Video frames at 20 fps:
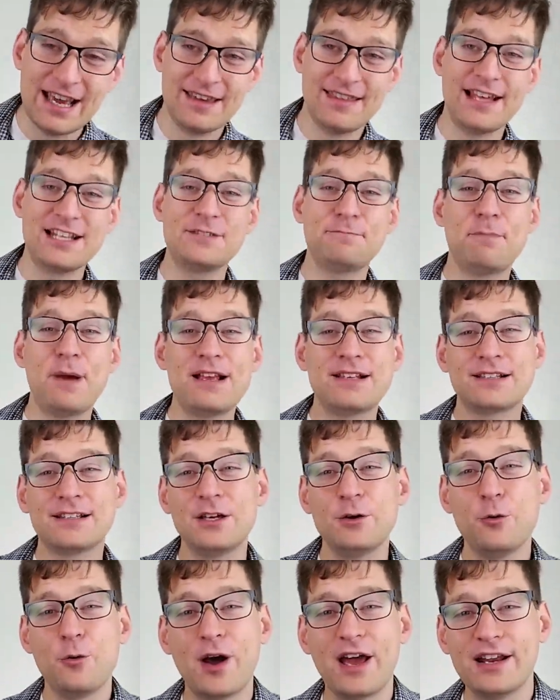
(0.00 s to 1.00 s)
That's
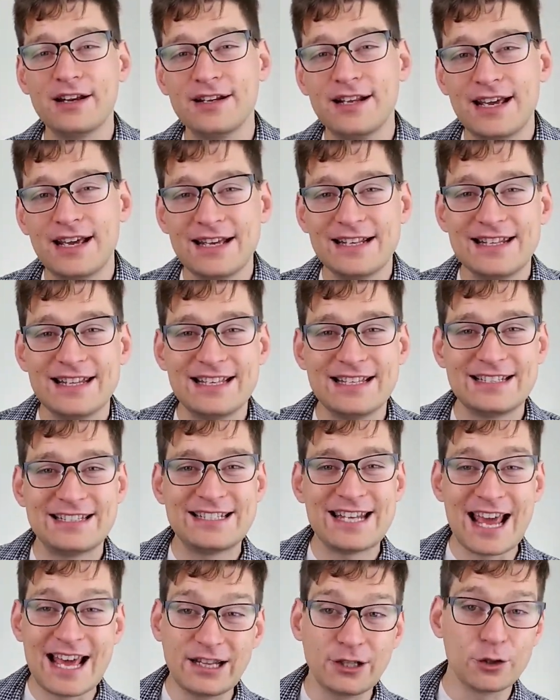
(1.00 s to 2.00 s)
basically when the
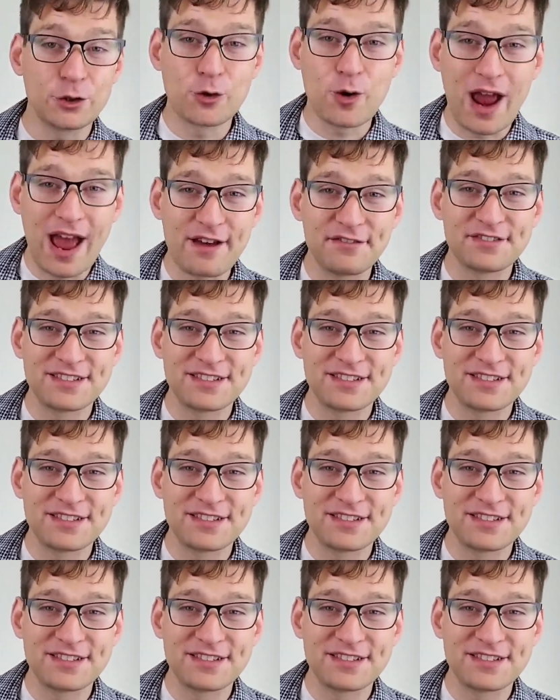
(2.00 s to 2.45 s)
telegraph